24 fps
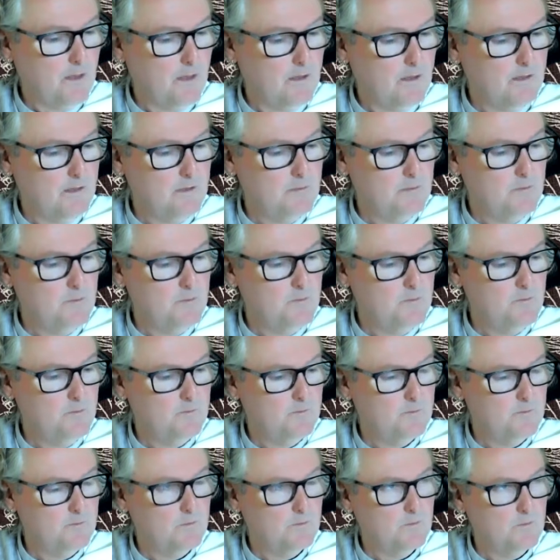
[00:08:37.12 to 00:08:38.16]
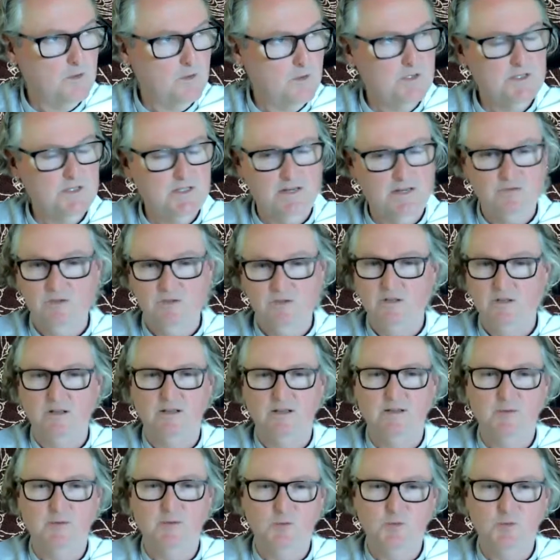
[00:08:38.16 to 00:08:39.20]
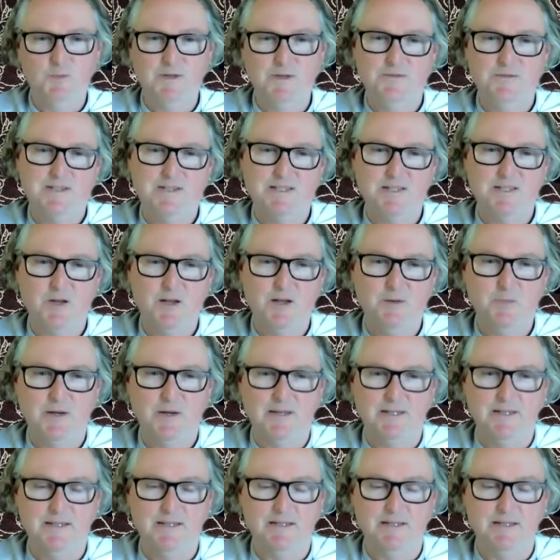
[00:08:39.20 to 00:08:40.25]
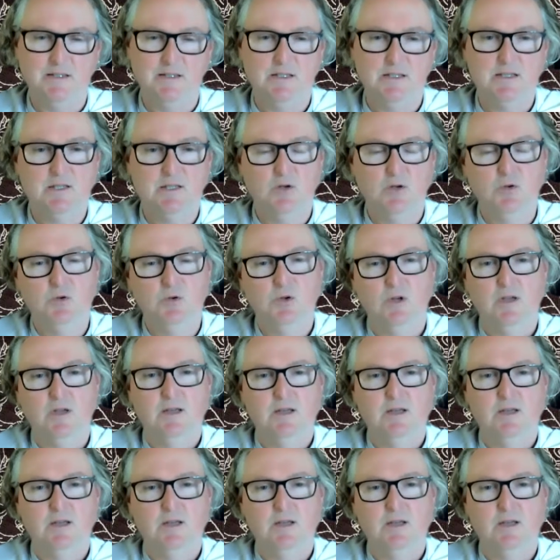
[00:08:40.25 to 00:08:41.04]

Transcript: I just have a little bit of a sidebar here. So